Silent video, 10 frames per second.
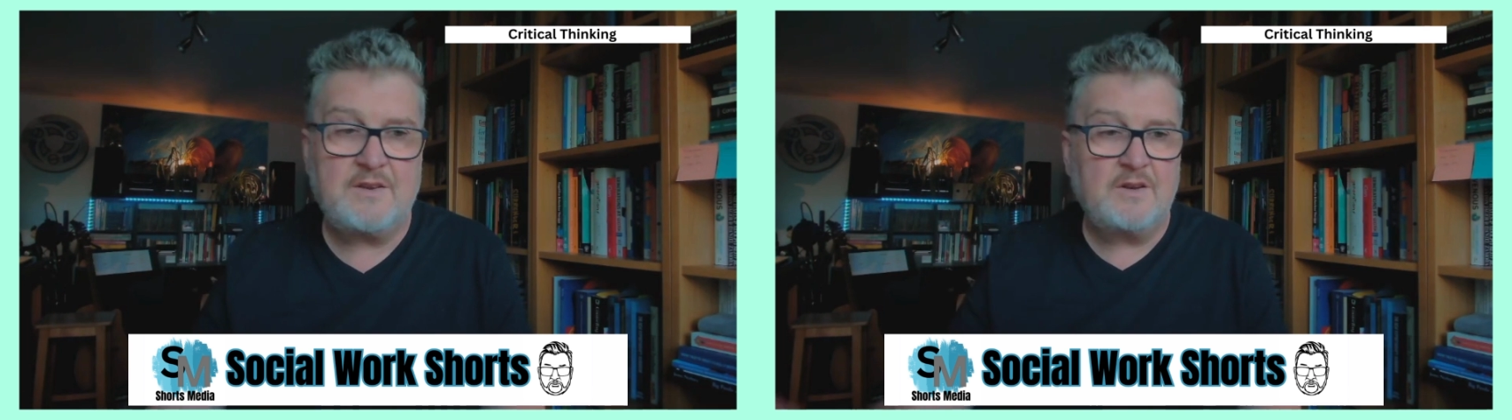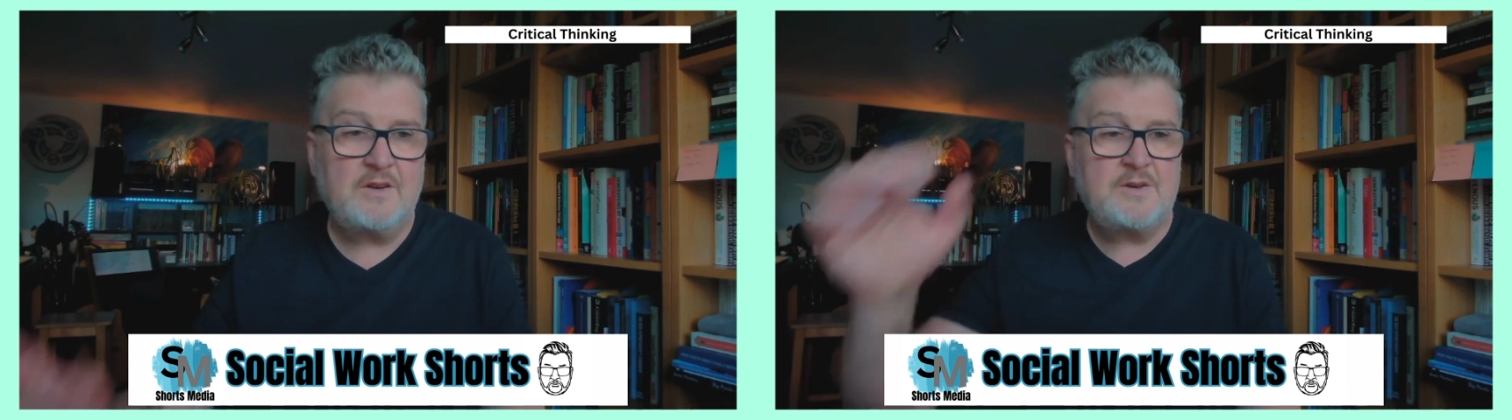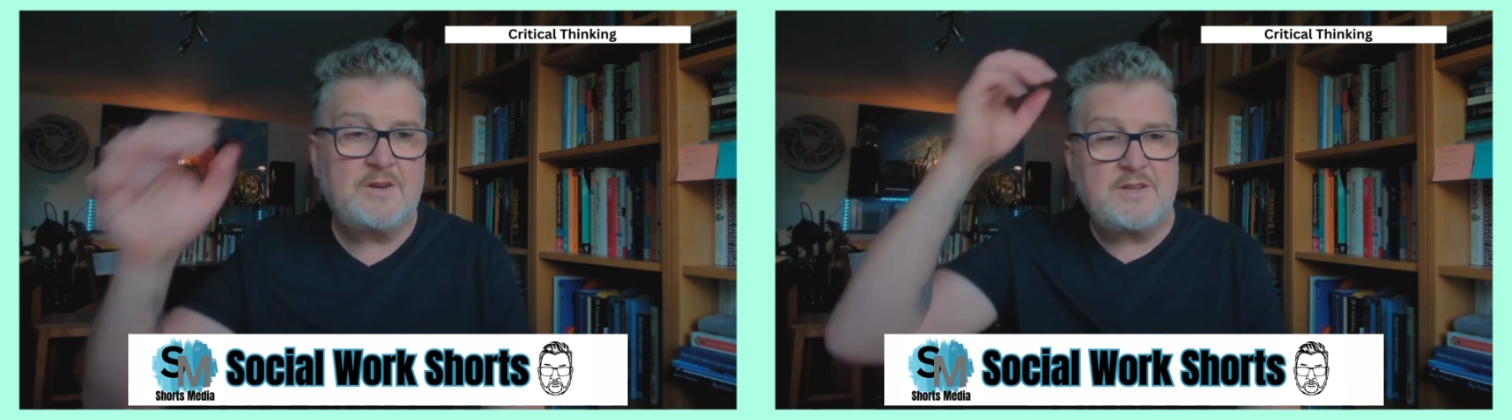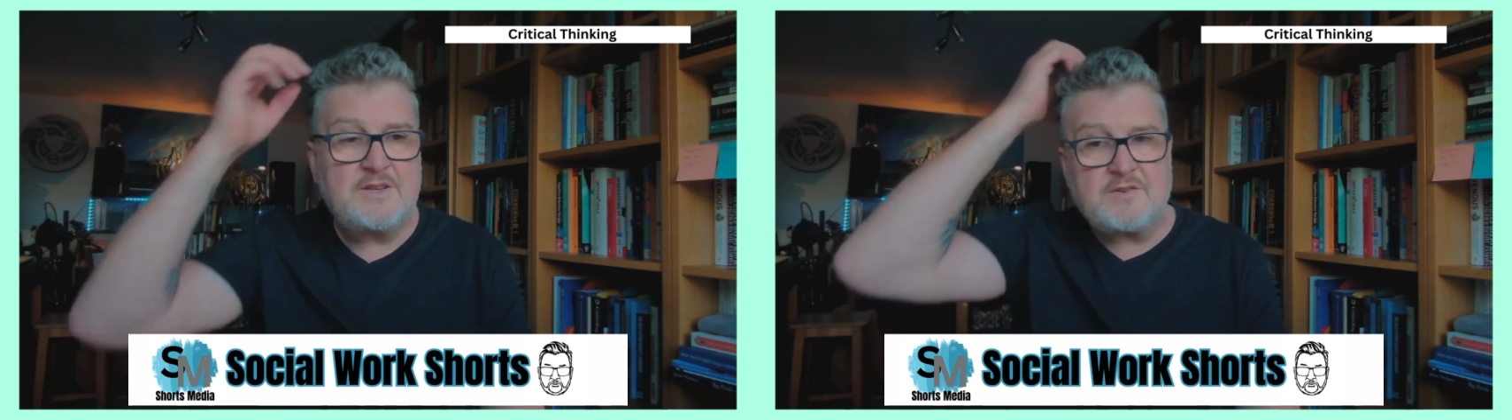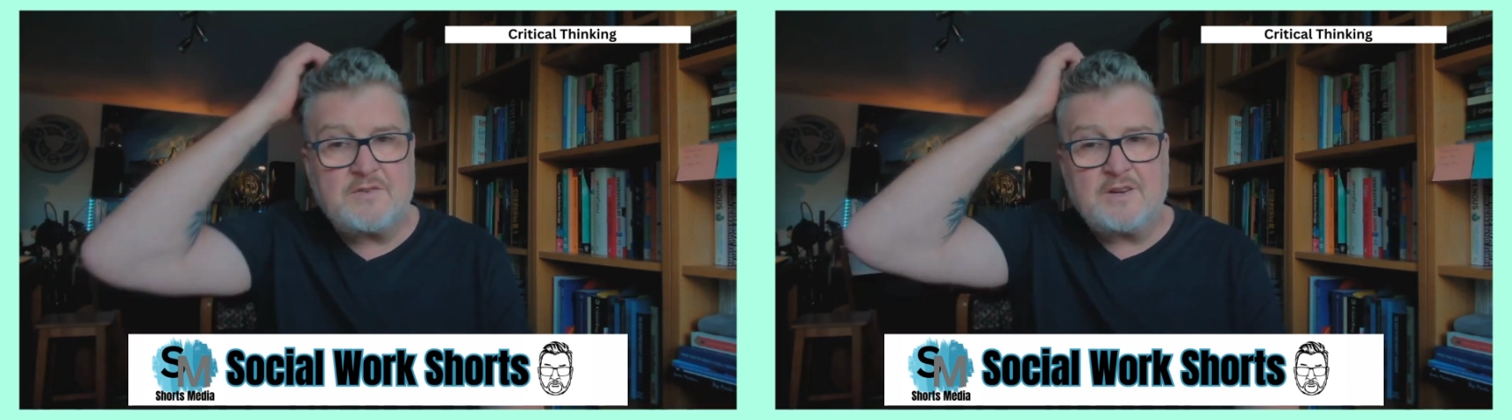alluded to this.
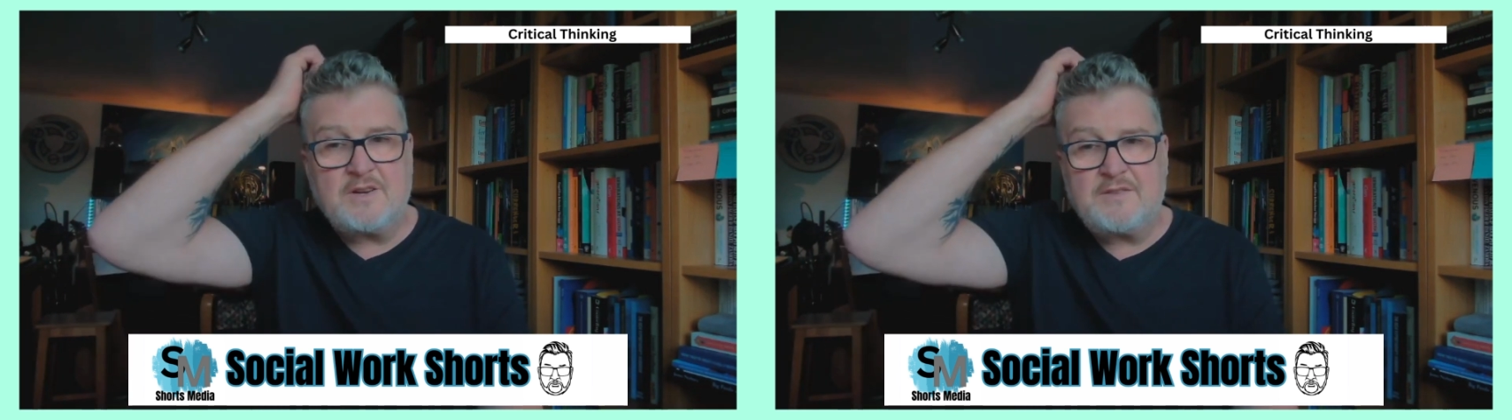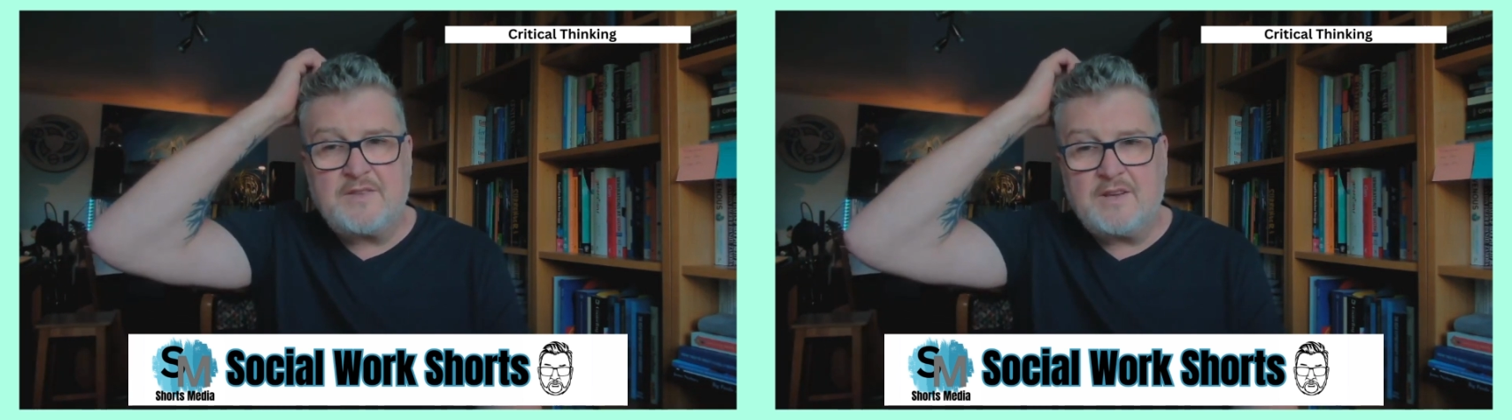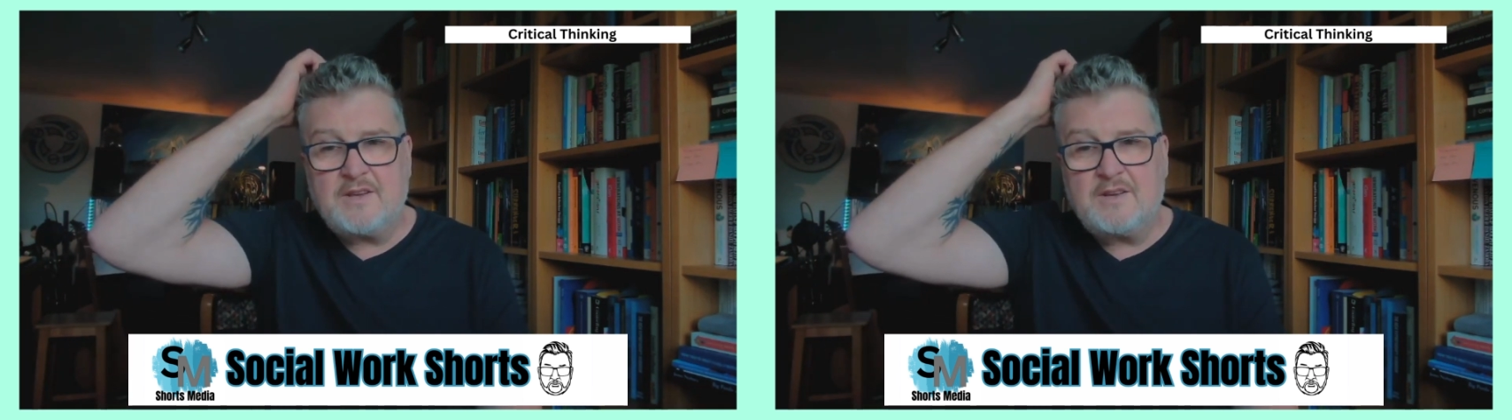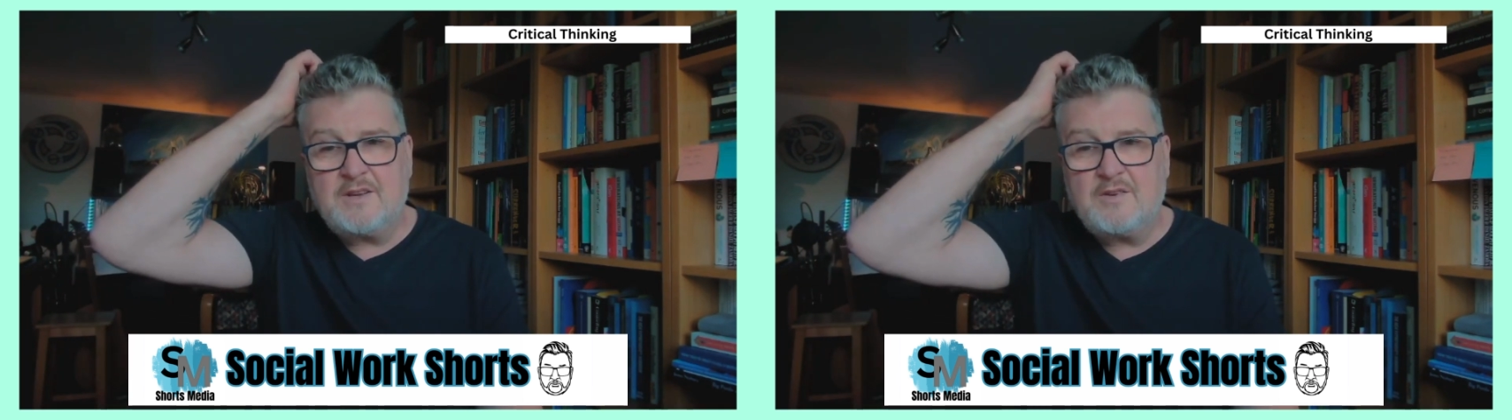Critical thinking